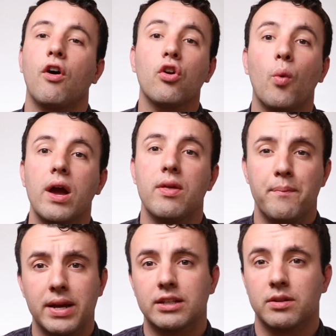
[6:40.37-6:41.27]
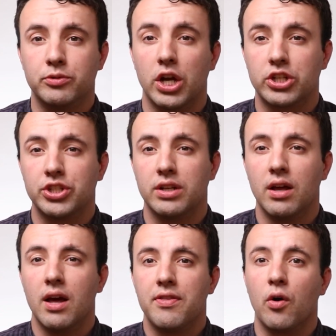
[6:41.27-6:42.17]
Far and away, the biggest
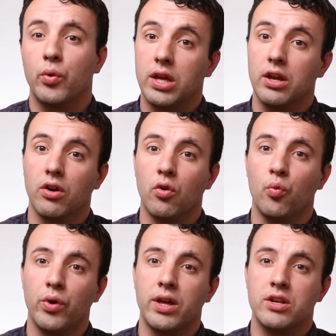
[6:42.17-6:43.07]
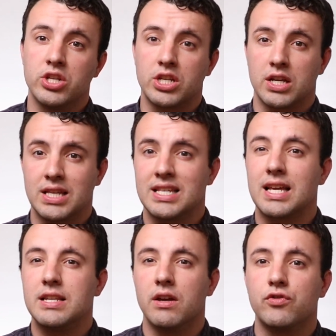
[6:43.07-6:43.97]
objection that we hear when discussing this
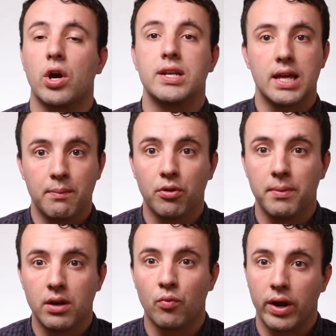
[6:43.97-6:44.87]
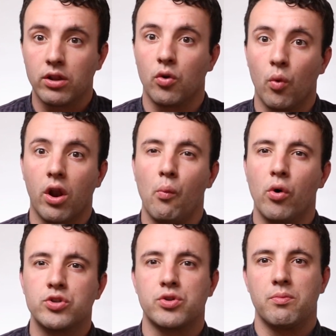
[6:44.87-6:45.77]
idea of trying to implement regular one on
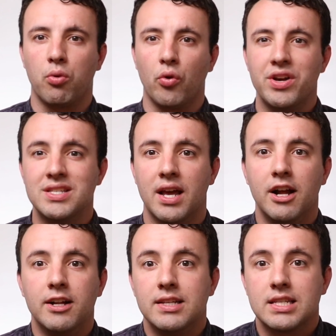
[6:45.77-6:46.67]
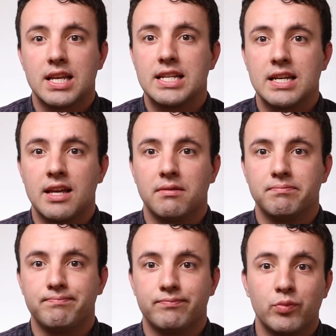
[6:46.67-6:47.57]
ones with employees is this idea that
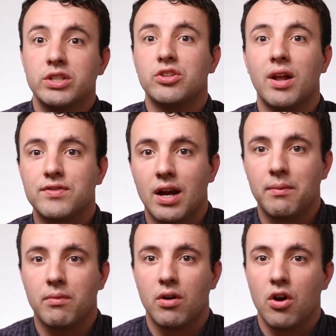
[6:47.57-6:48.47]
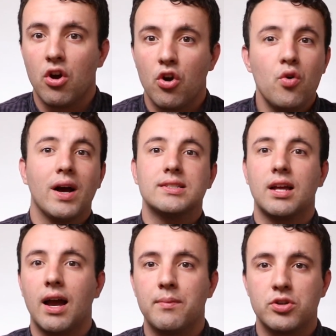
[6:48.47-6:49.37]
we just don't have time. Who has
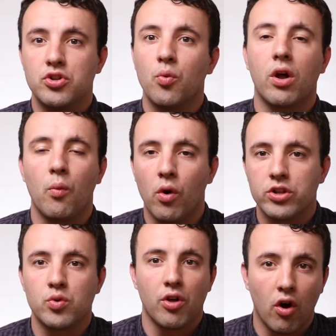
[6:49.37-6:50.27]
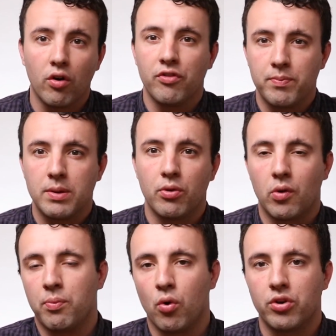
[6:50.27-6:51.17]
time to do one on ones with all of the people
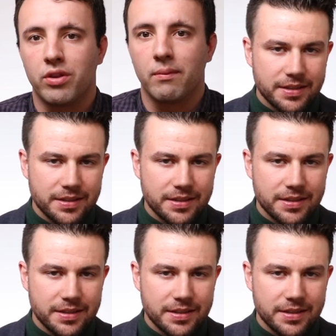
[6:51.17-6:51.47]
that report to them?